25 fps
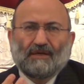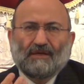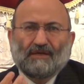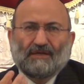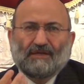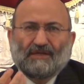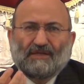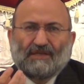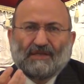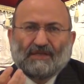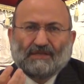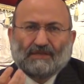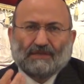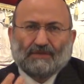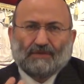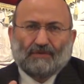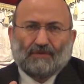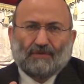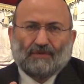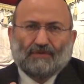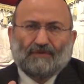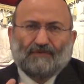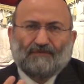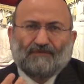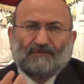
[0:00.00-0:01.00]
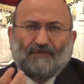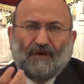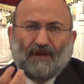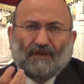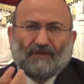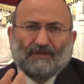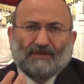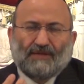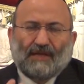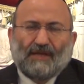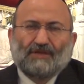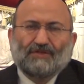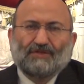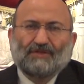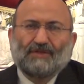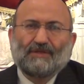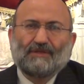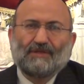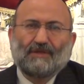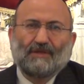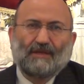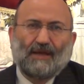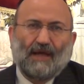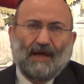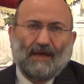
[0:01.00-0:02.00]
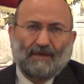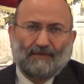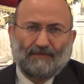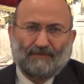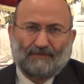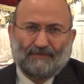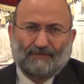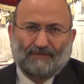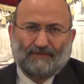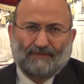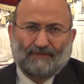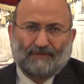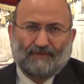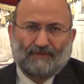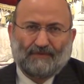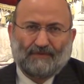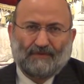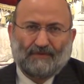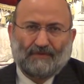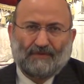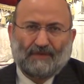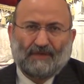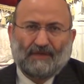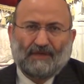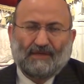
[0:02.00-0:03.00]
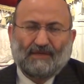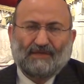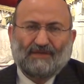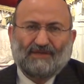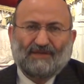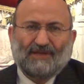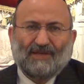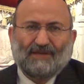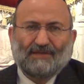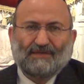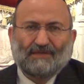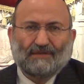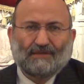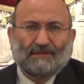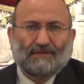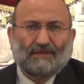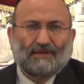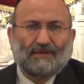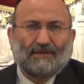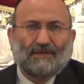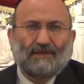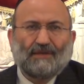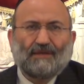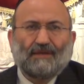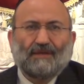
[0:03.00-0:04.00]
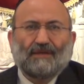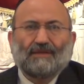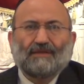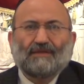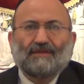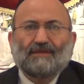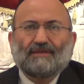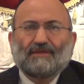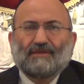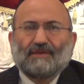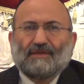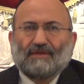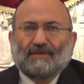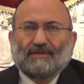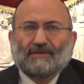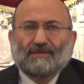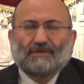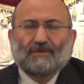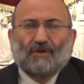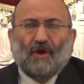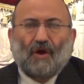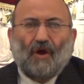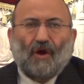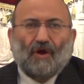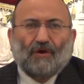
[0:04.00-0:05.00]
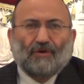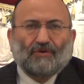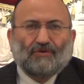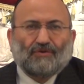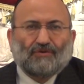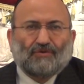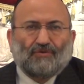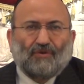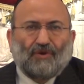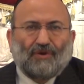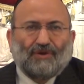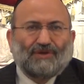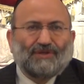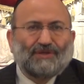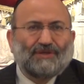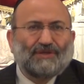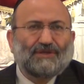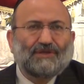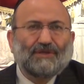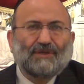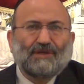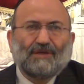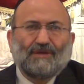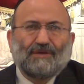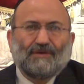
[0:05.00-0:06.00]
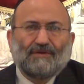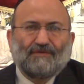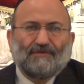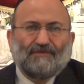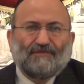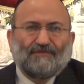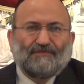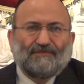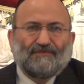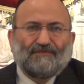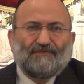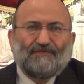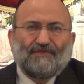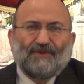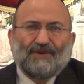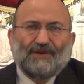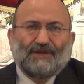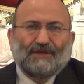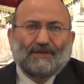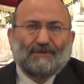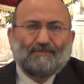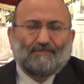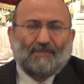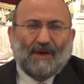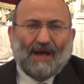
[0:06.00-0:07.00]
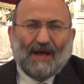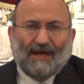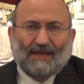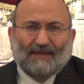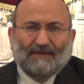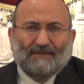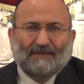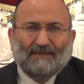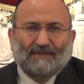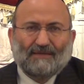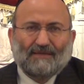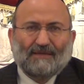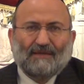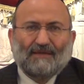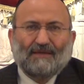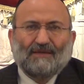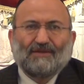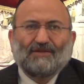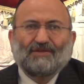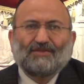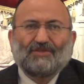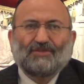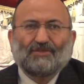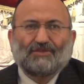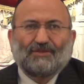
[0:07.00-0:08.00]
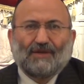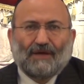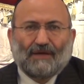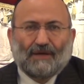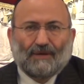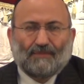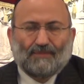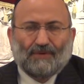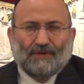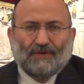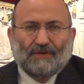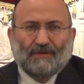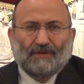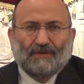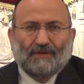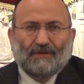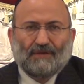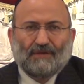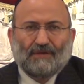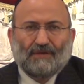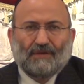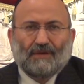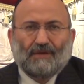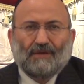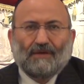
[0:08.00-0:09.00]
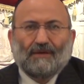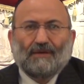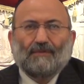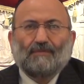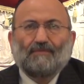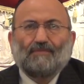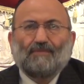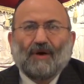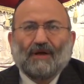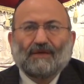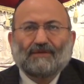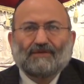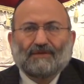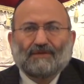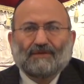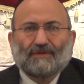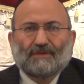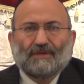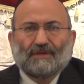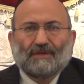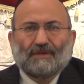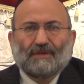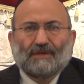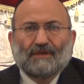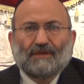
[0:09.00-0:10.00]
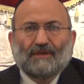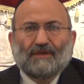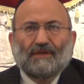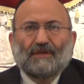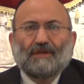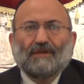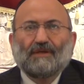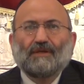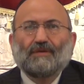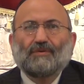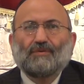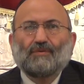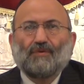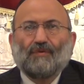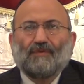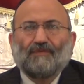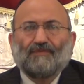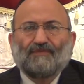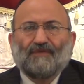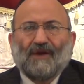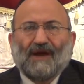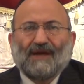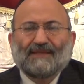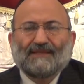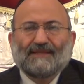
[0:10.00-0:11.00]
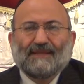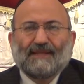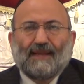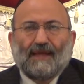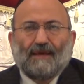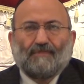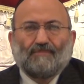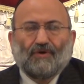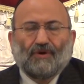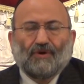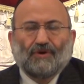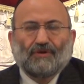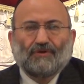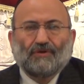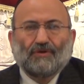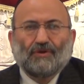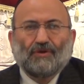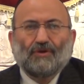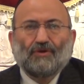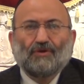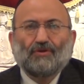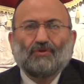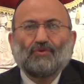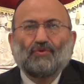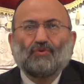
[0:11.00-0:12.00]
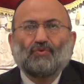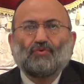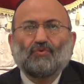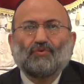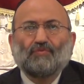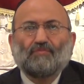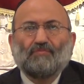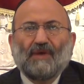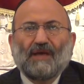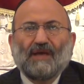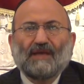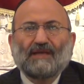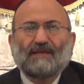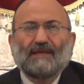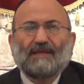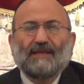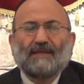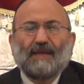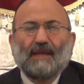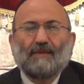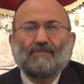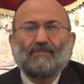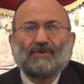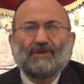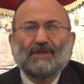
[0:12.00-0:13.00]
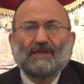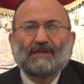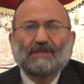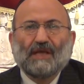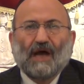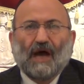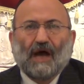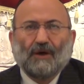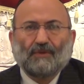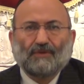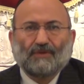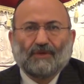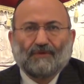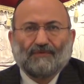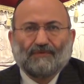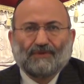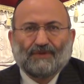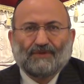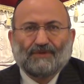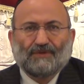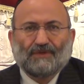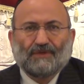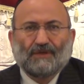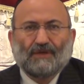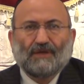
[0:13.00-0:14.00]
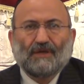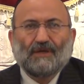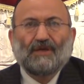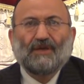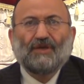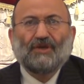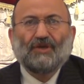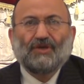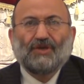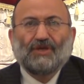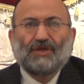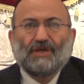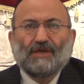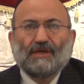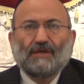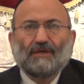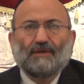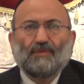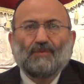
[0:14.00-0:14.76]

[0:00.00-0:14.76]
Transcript: Yesod foundation in life. Yes, things are going very bad. It's terrible. But you find lemon, you could make lemonade out of it. Here